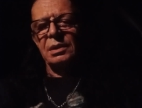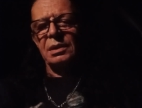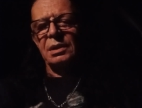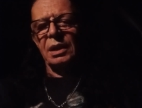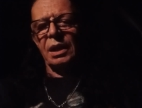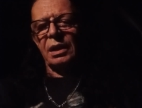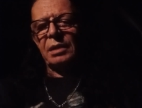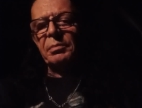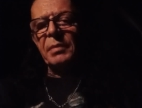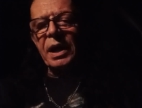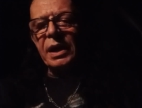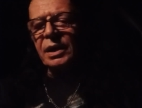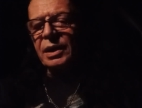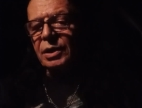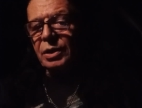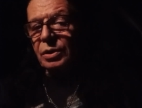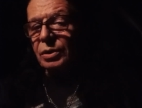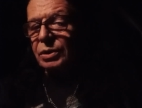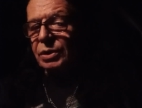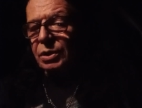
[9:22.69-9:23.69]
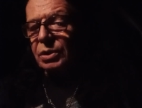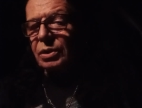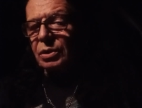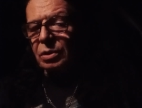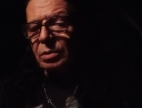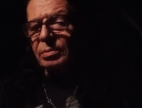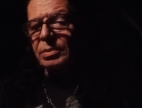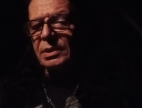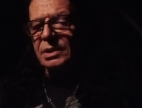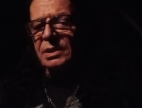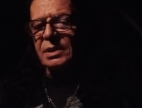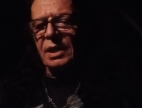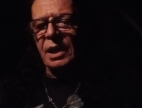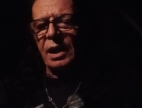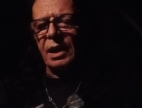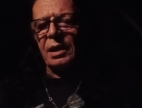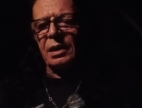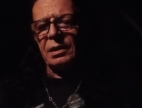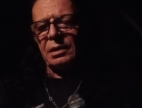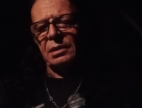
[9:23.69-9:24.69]
Like many YouTubers
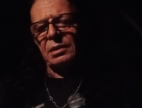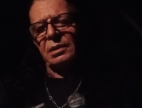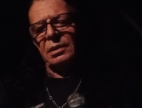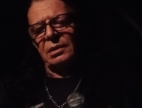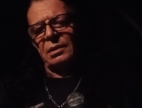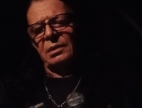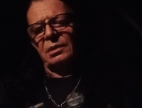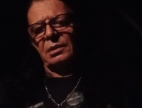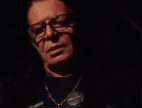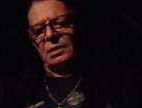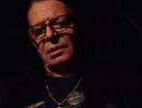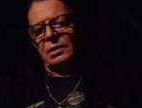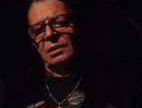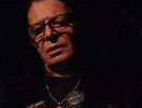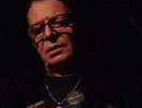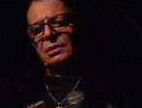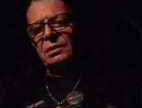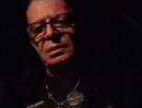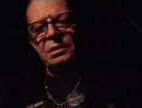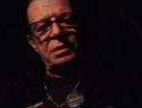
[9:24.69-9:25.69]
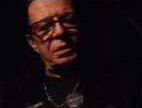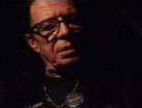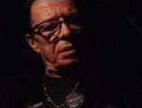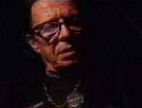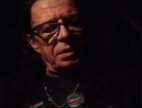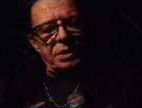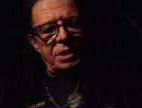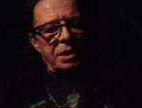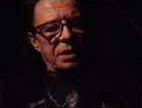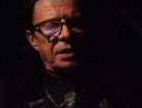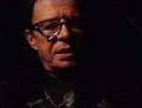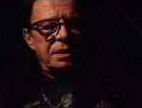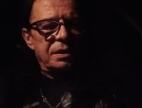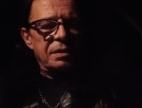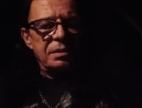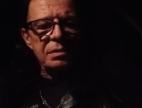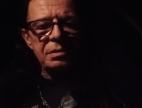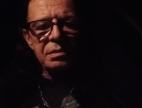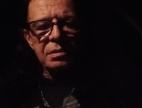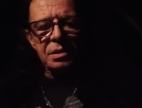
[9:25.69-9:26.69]
are. Just
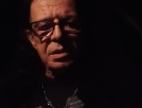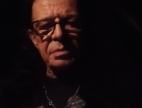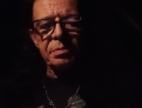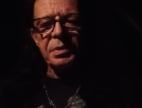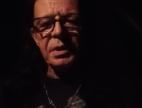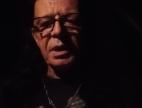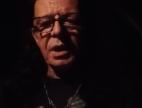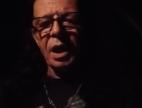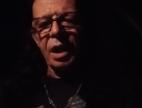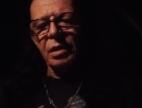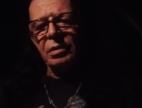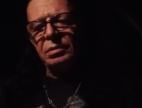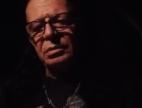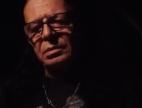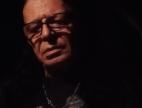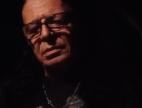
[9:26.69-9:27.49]
speak out